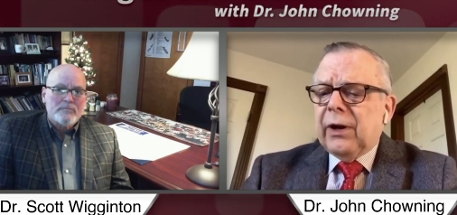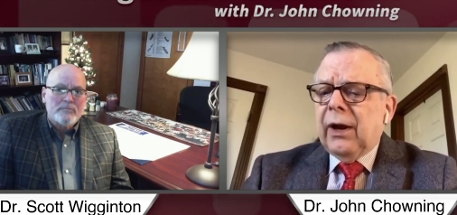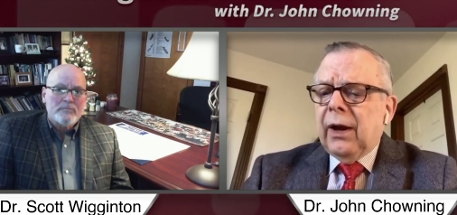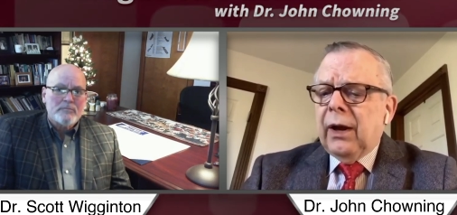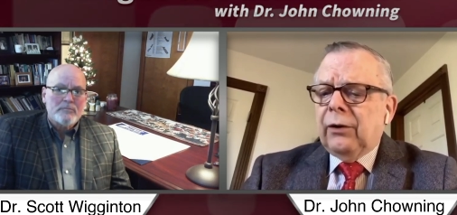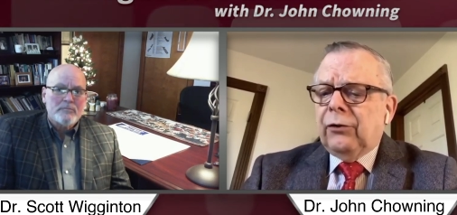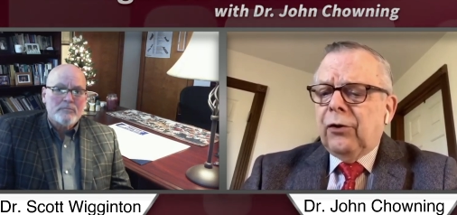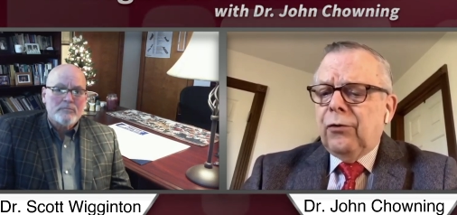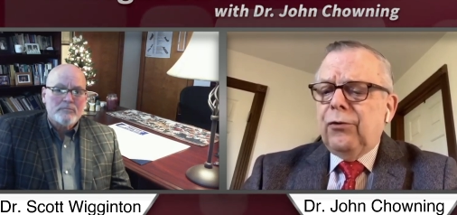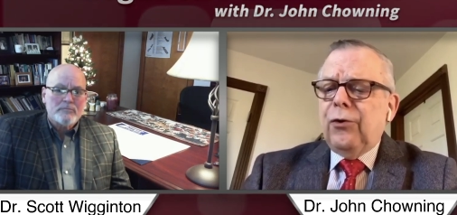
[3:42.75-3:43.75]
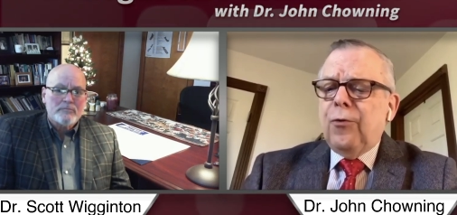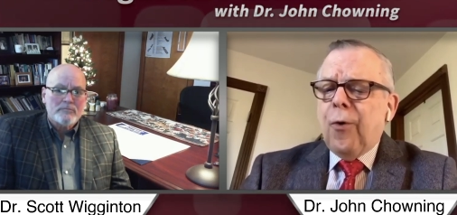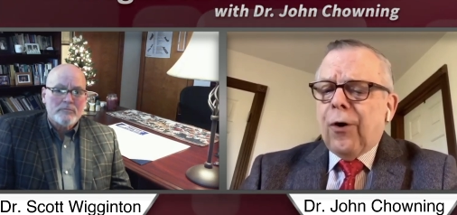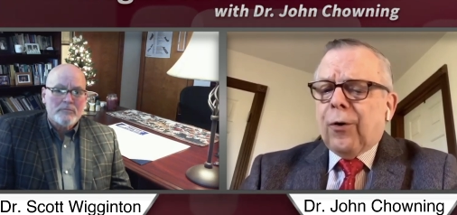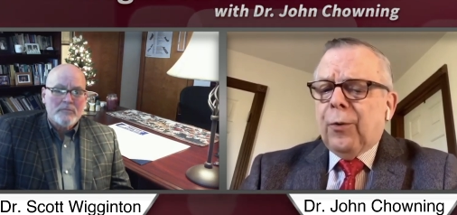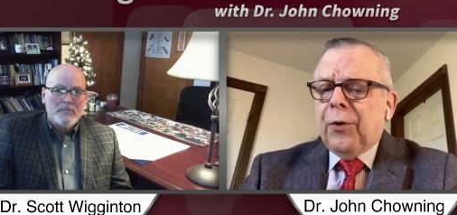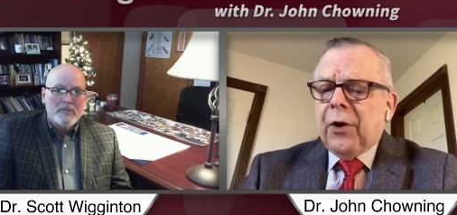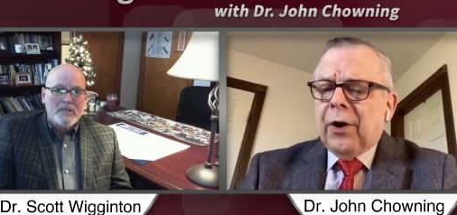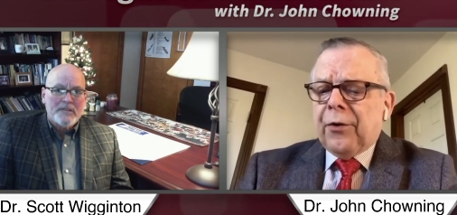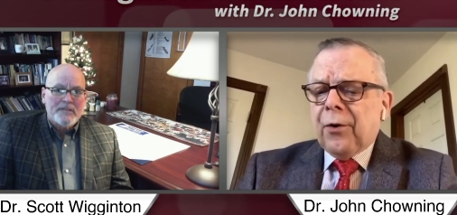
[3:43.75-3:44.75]
Speaker 1: And do you work with
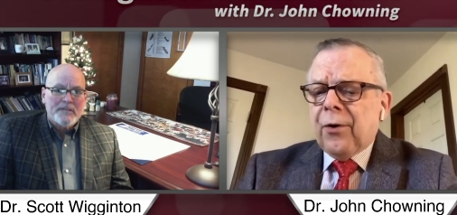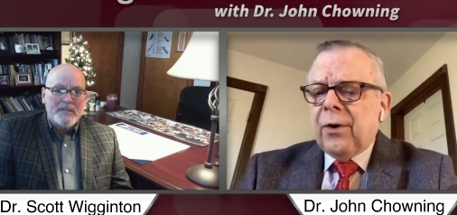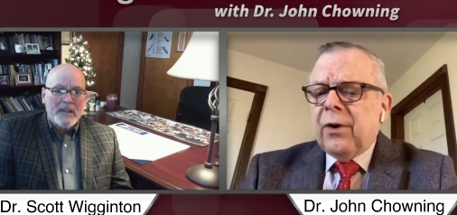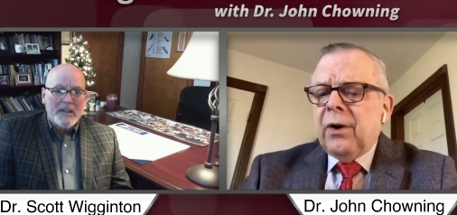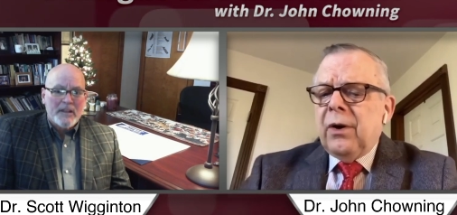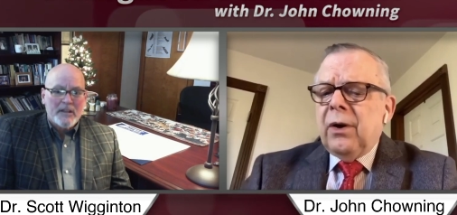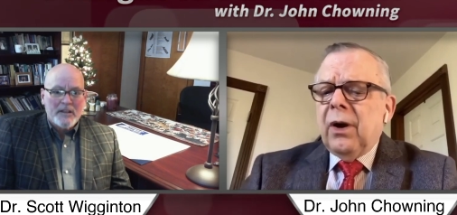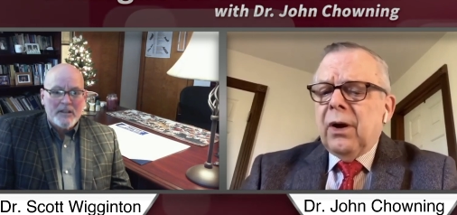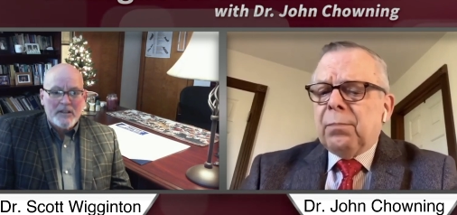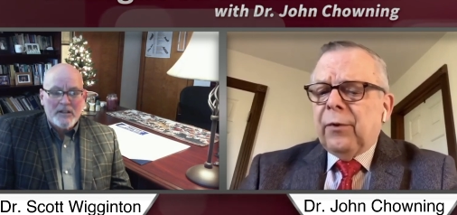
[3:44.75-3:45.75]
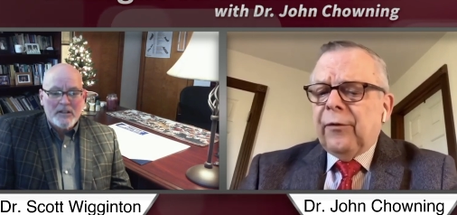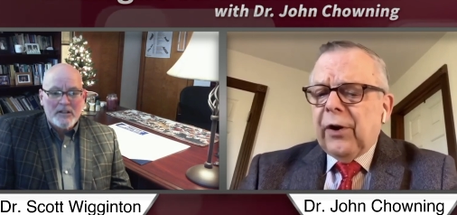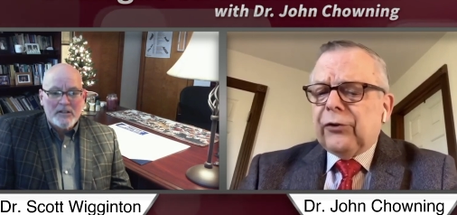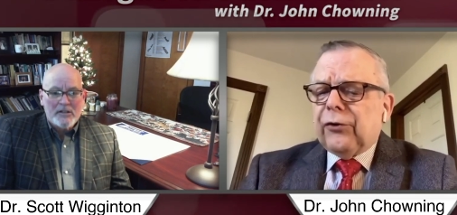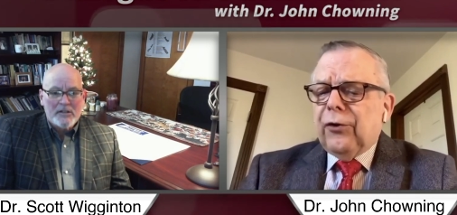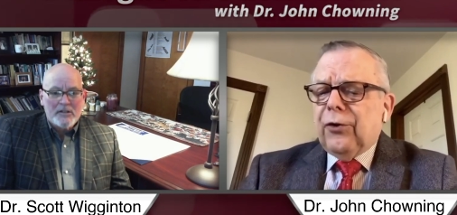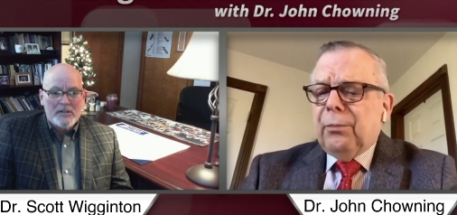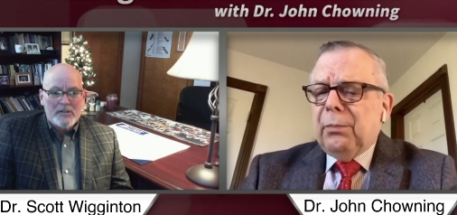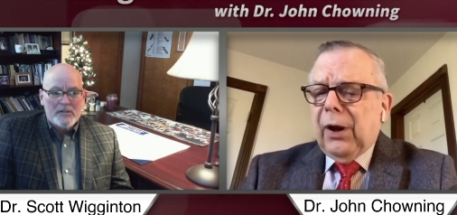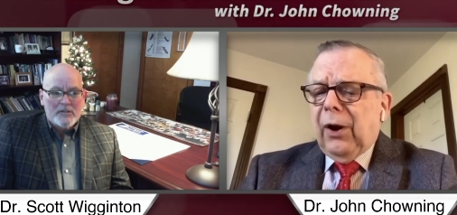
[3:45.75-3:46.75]
other uh, professional
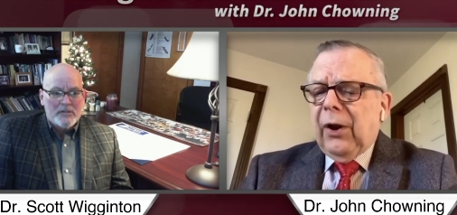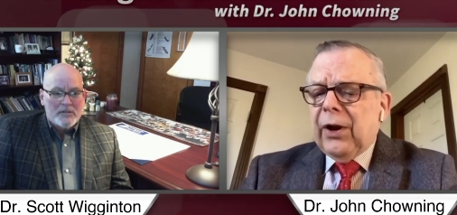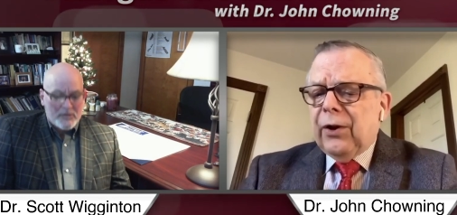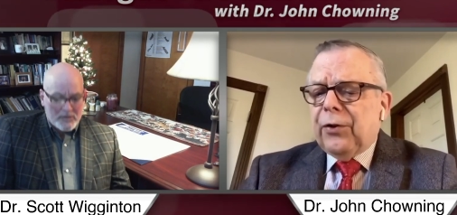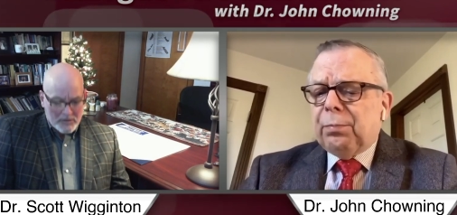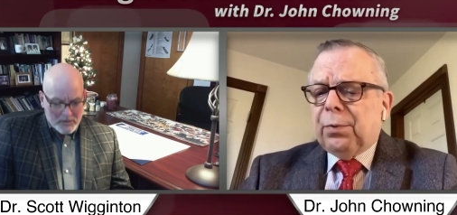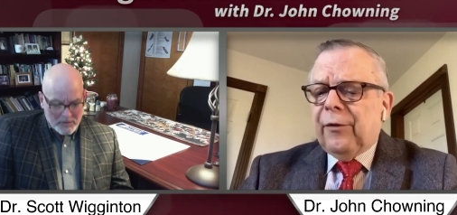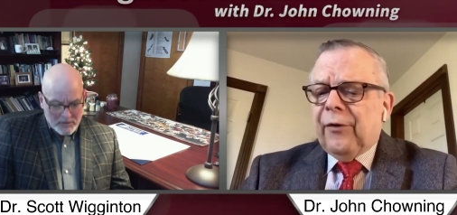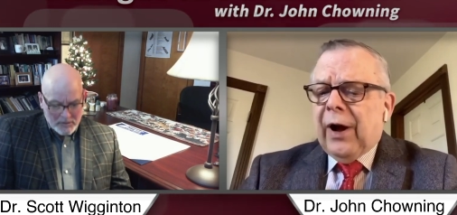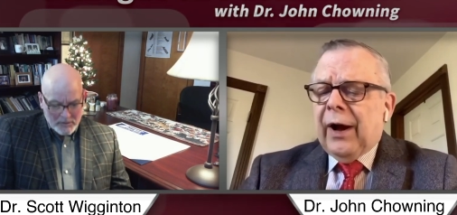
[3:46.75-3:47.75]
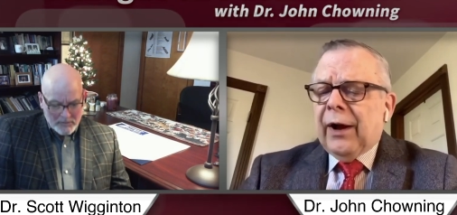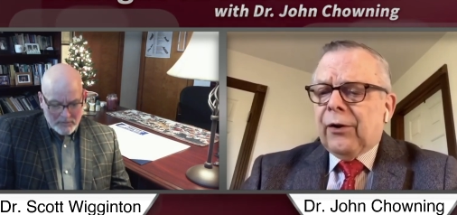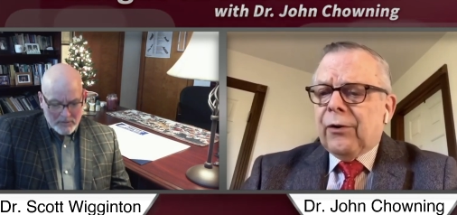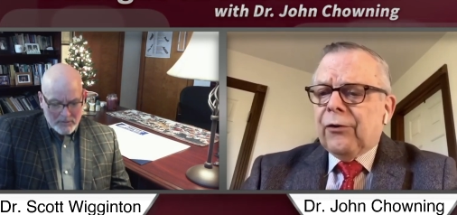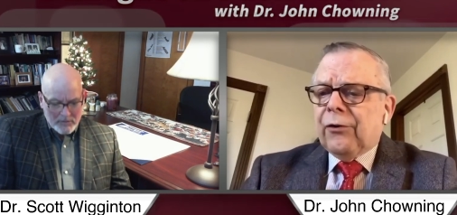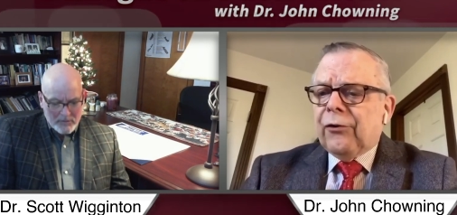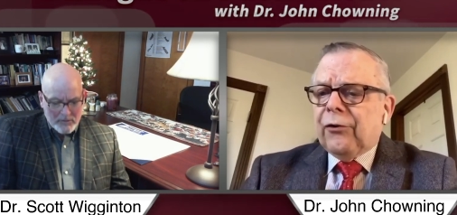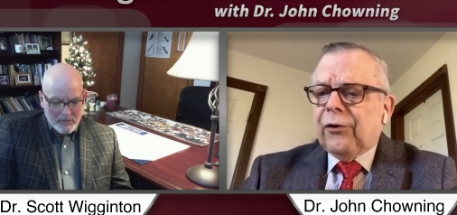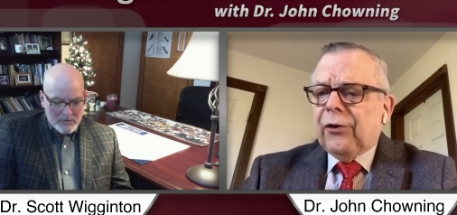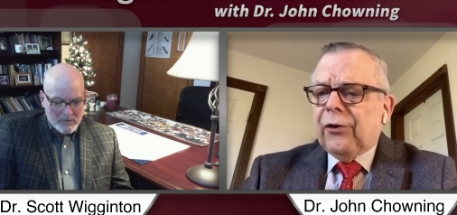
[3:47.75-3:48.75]
mental health providers? In some
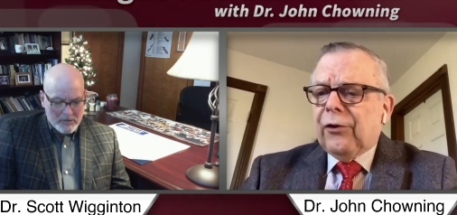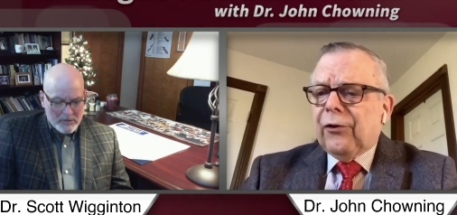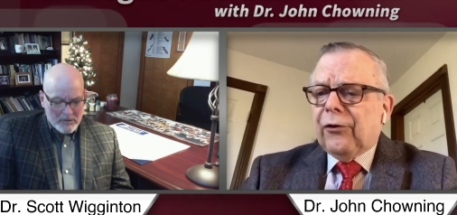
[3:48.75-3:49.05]
cases, I